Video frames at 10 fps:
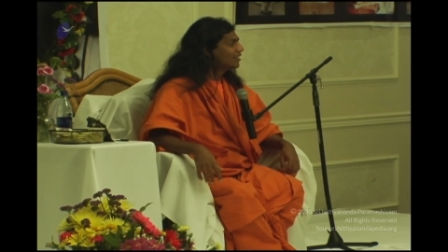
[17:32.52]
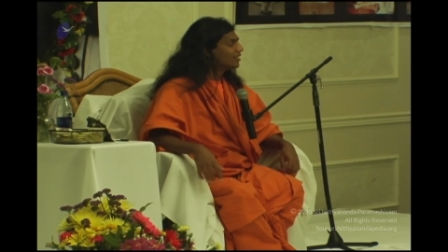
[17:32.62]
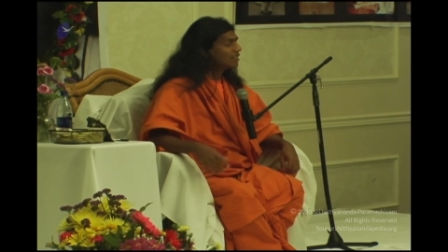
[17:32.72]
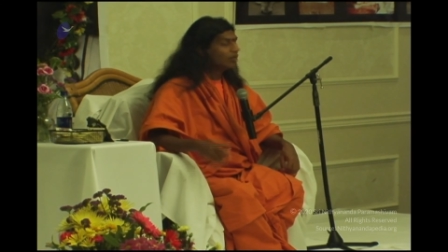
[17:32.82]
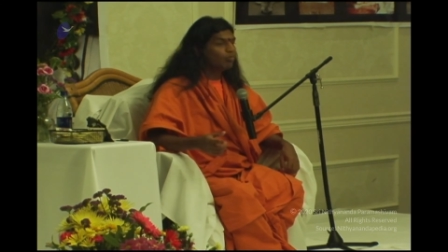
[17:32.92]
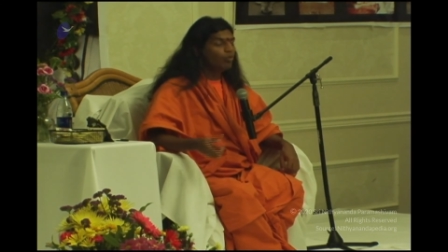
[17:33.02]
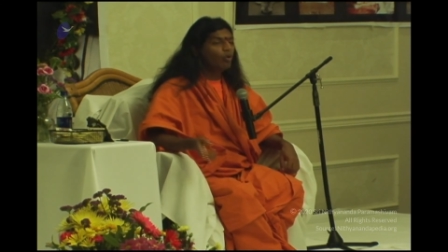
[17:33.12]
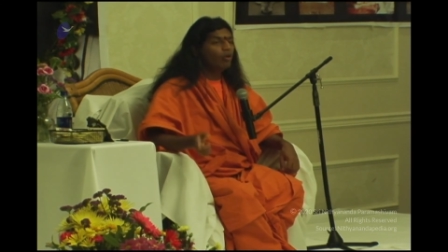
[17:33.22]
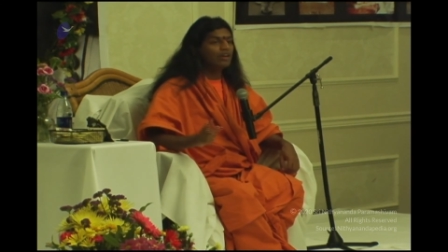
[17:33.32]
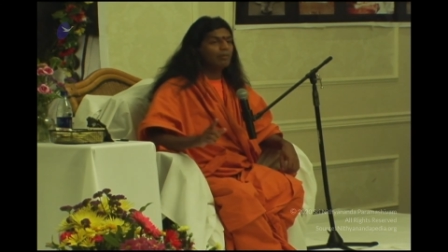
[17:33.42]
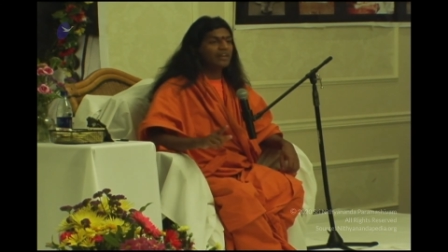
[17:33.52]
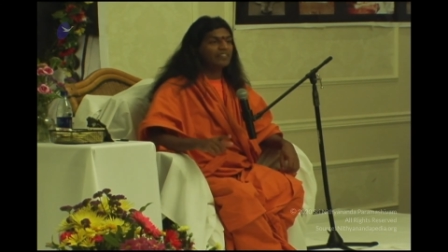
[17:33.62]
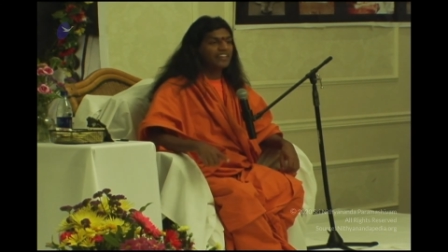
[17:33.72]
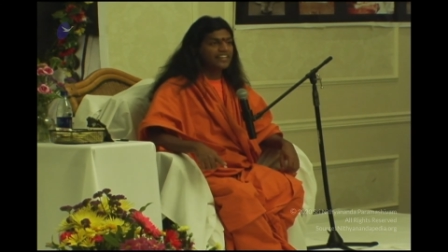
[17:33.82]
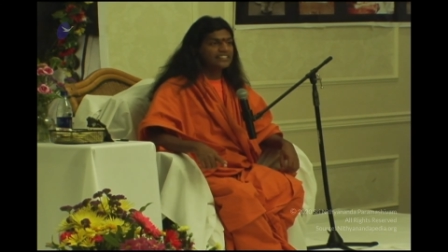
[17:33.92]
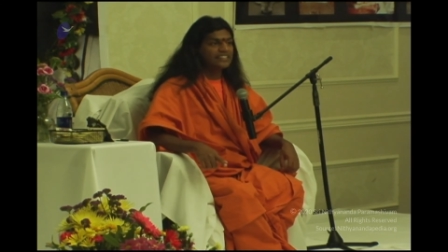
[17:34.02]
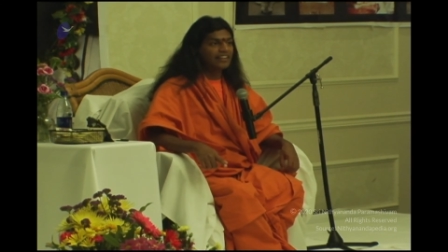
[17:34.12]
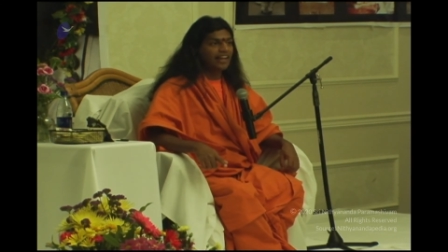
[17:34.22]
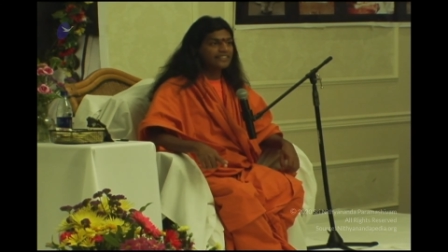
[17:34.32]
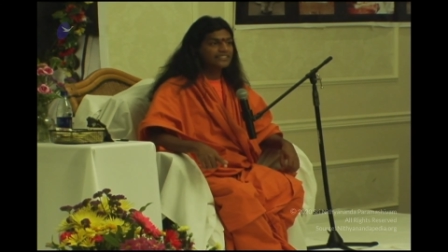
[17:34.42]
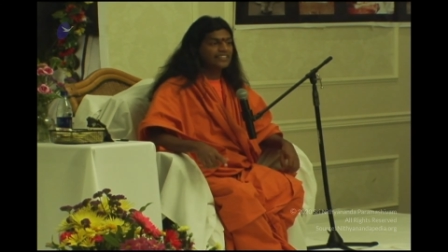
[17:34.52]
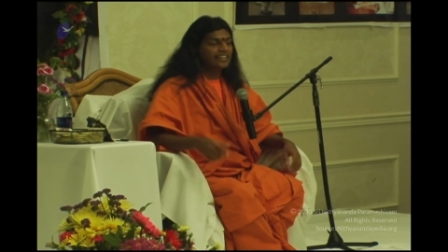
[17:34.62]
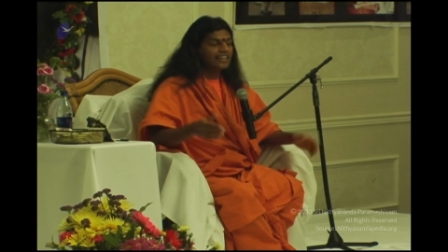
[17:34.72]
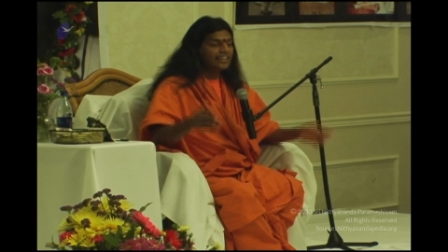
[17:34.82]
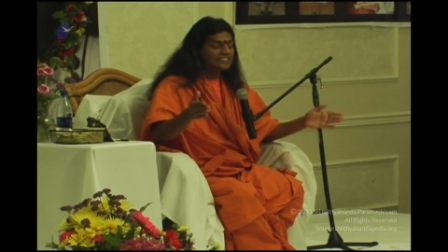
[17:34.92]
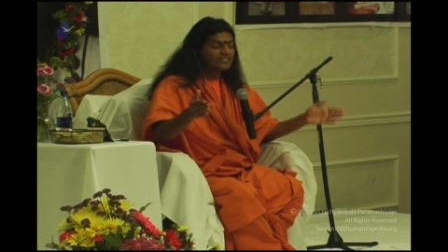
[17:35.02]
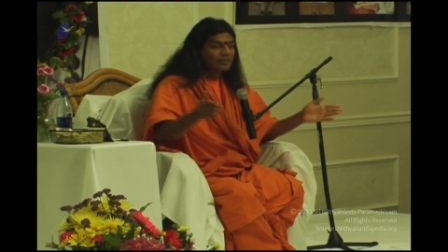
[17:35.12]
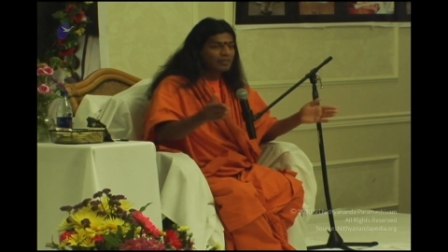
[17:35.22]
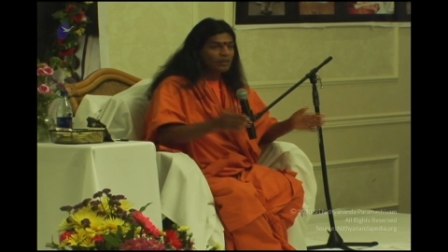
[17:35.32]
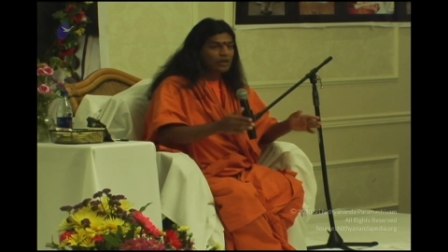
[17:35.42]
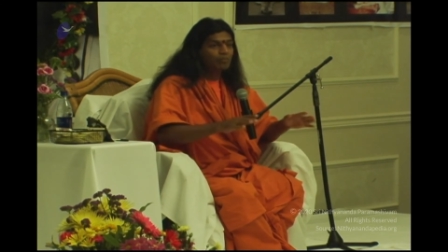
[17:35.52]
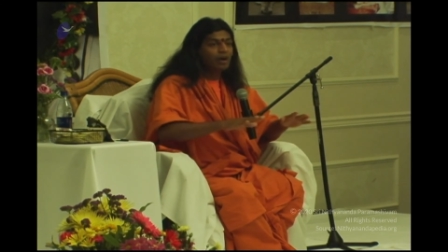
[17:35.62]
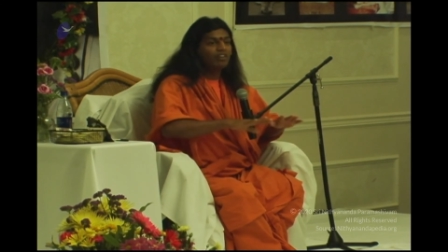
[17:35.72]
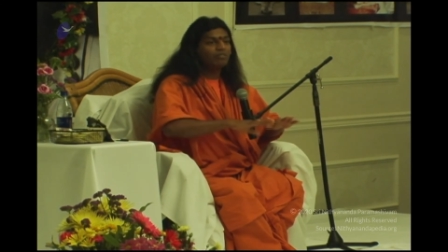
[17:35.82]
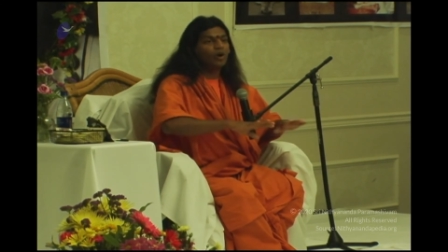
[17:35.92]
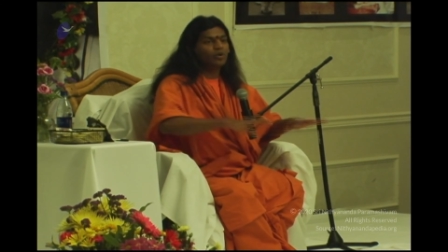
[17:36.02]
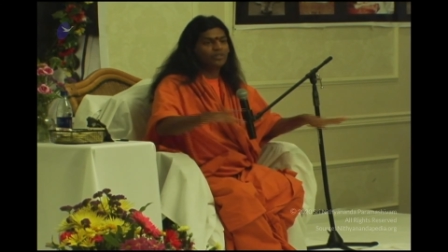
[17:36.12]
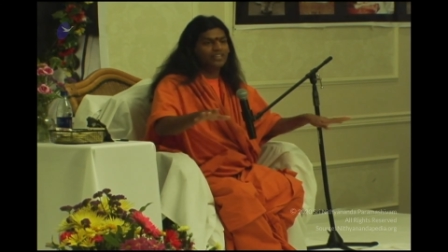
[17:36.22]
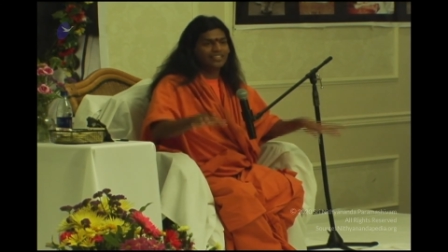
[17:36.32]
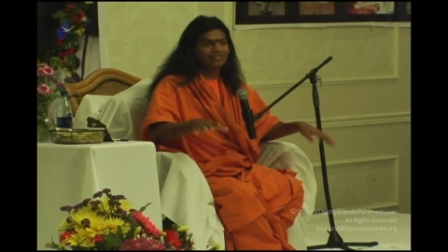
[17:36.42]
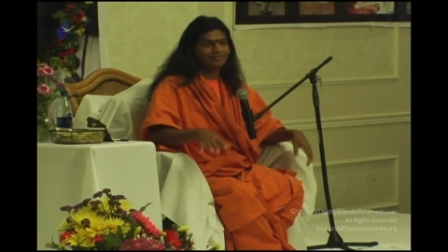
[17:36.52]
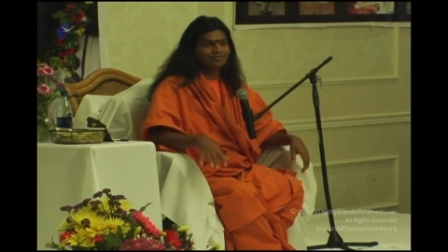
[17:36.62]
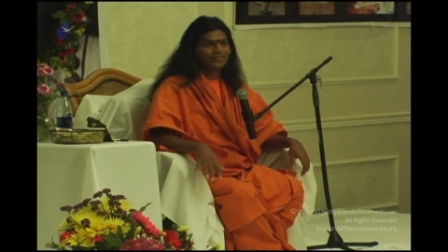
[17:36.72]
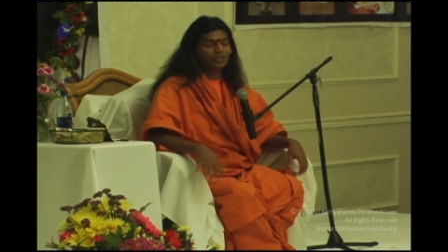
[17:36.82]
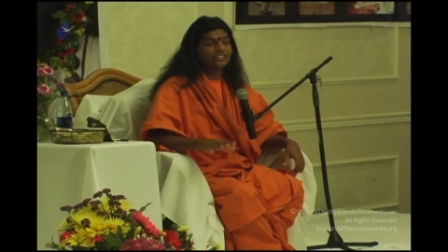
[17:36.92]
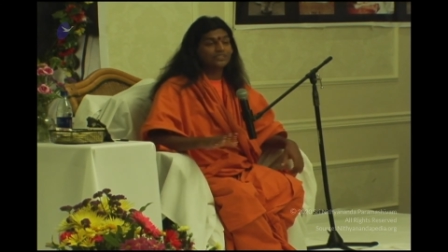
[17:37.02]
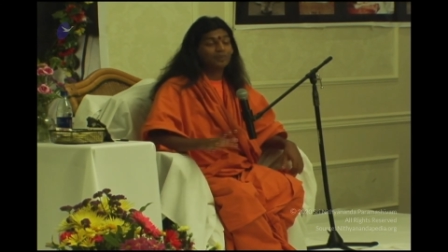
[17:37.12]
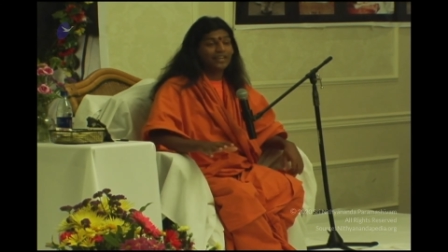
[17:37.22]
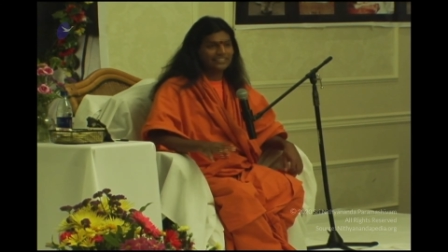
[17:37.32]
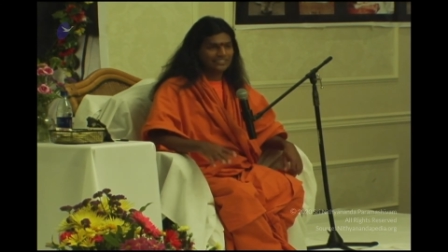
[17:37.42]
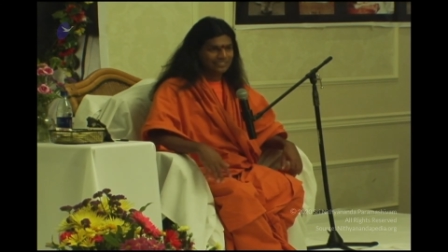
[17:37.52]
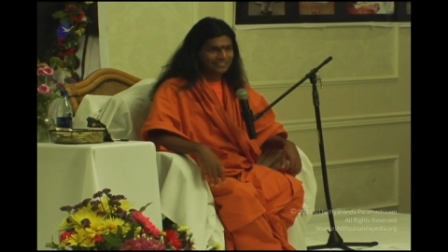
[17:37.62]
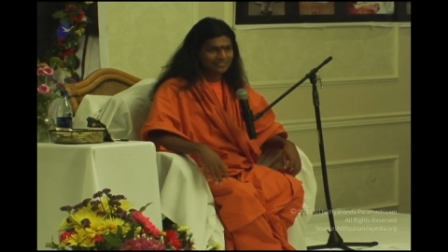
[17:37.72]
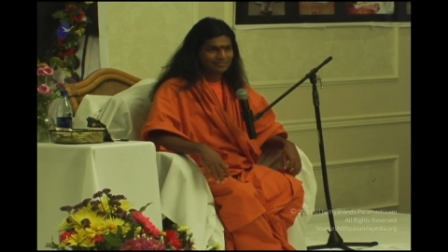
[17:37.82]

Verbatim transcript: The more number of energy clots, less will be your boundary, your space.